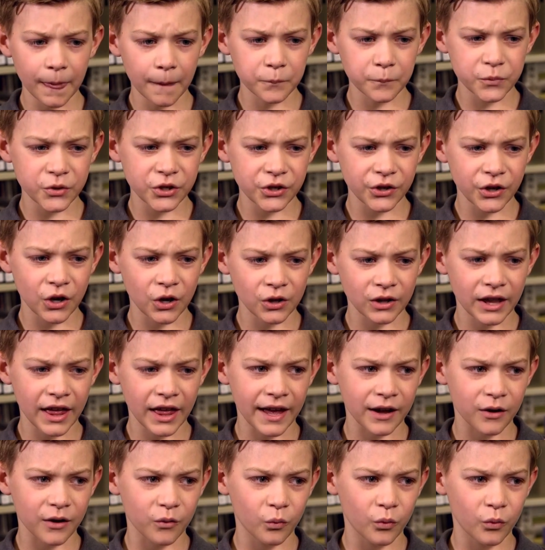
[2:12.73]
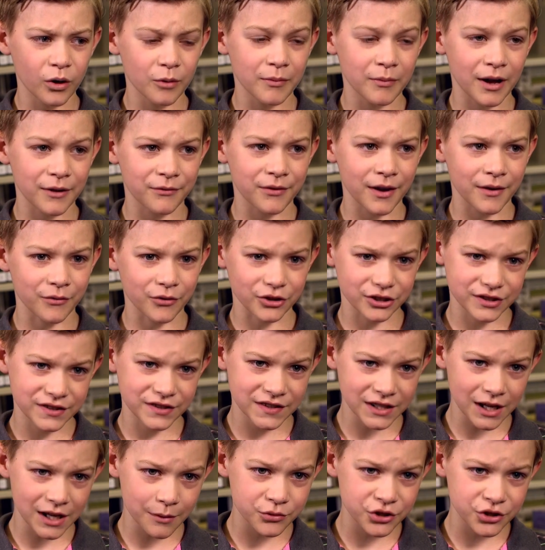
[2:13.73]
them to know like what my favorite
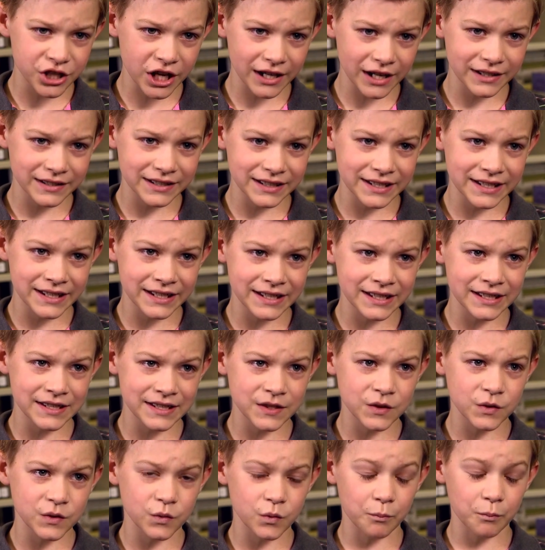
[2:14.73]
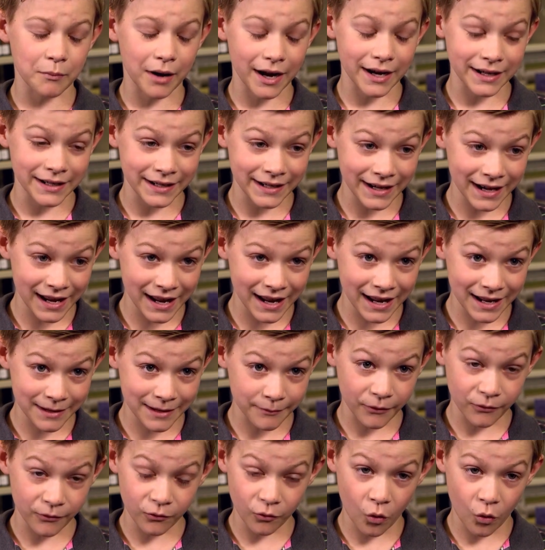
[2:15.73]
subject is, my
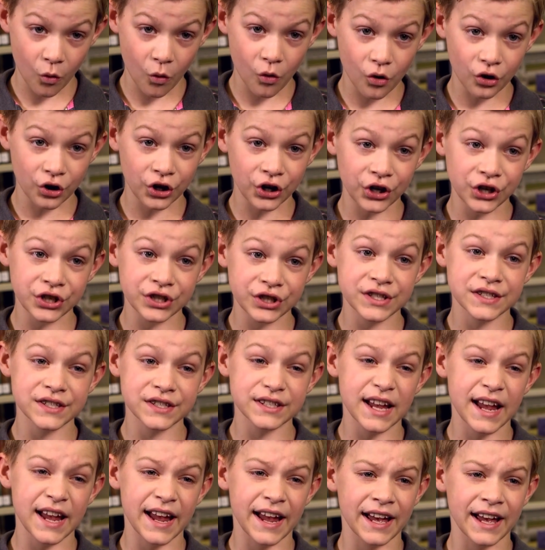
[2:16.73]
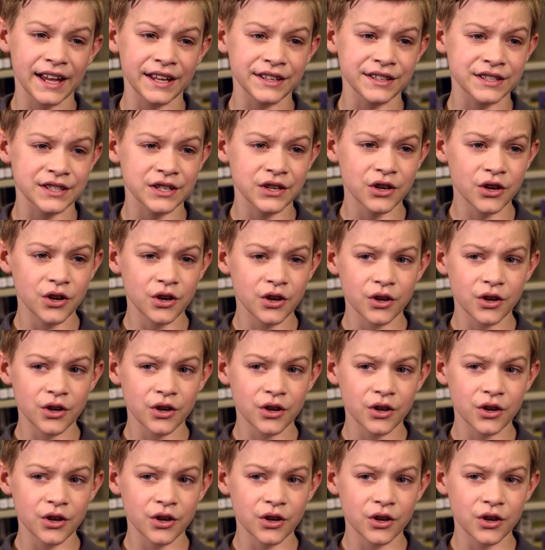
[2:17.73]
name of course, and